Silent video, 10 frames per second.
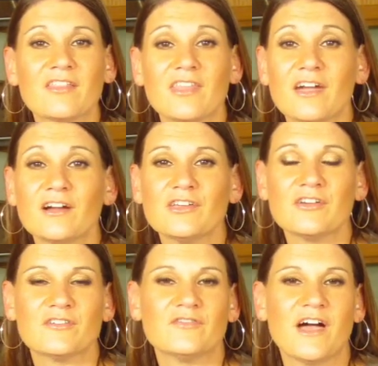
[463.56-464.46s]
There you
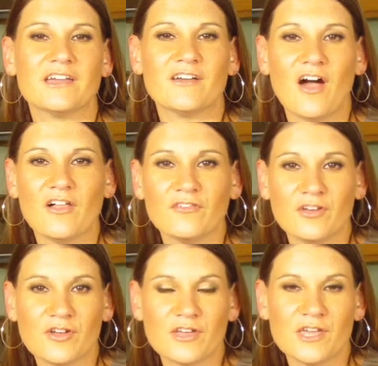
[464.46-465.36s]
can find all of
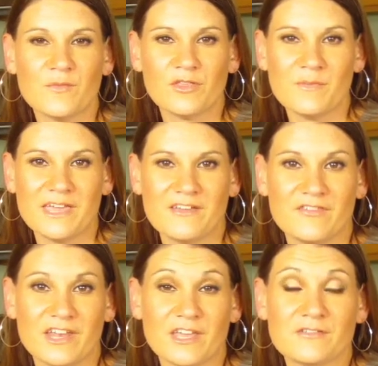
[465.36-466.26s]
the Cooking with Mickey
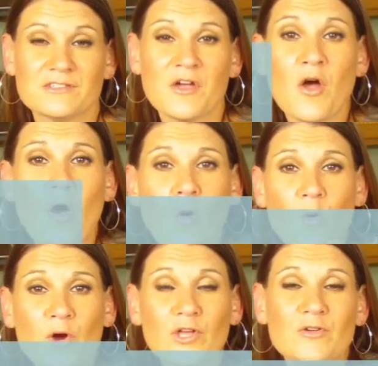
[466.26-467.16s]
videos,
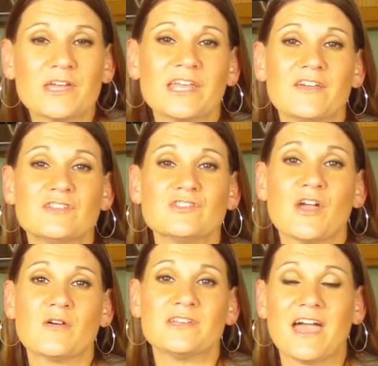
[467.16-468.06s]
or you can even
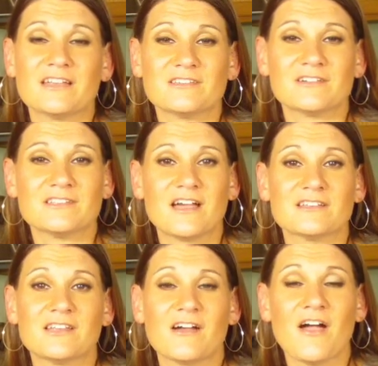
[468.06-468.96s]
go to
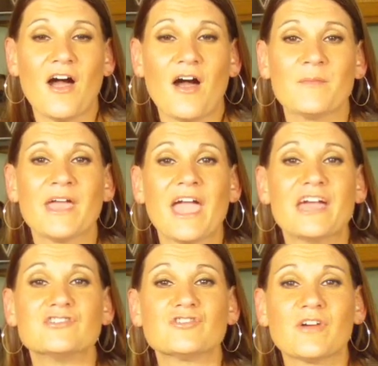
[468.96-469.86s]
srsounds.com
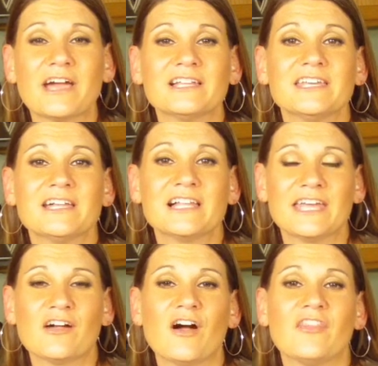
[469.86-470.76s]
and directly
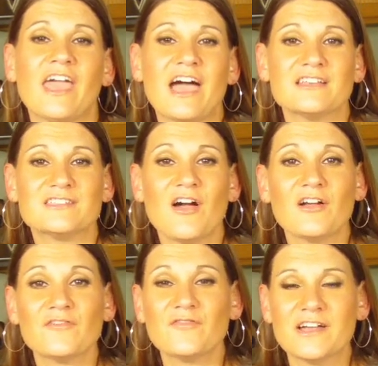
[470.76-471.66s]
click on the
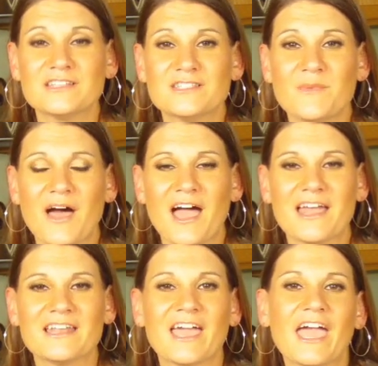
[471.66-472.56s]
SR Fun
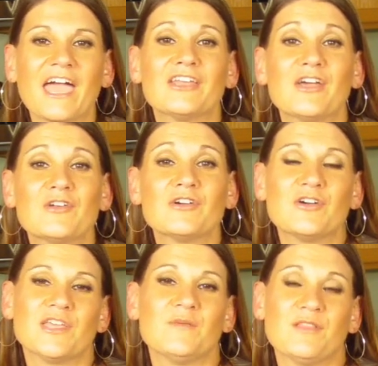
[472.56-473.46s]
spot and go to
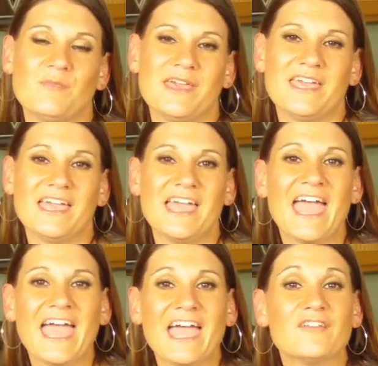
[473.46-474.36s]
Cooking with Mickey
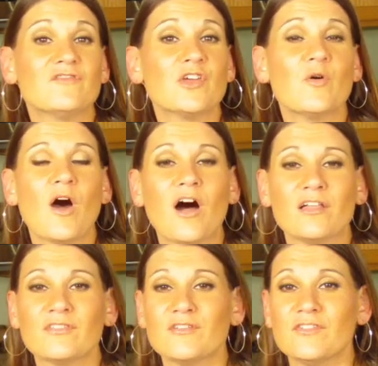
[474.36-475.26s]
and view
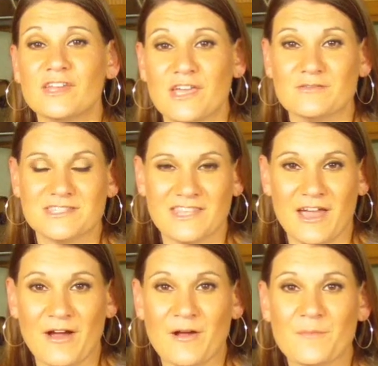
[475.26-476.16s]
all of the videos
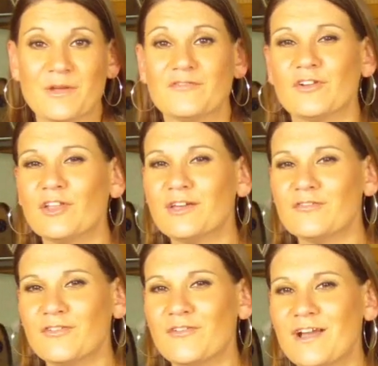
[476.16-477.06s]
there. But if you're
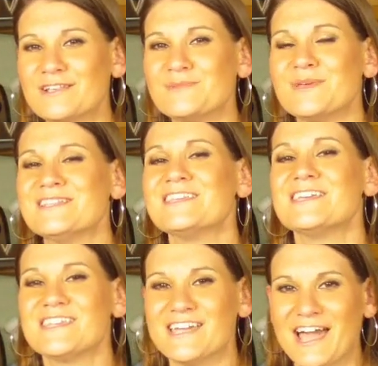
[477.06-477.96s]
looking for the recipes,
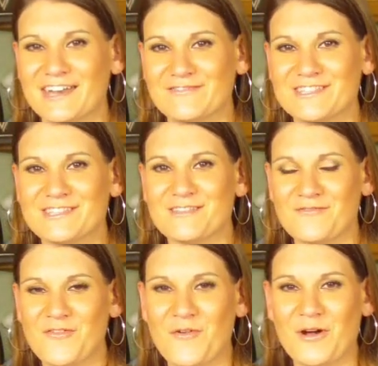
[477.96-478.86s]
you gotta visit the
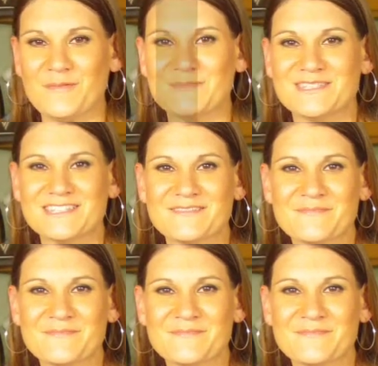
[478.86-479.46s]
forums.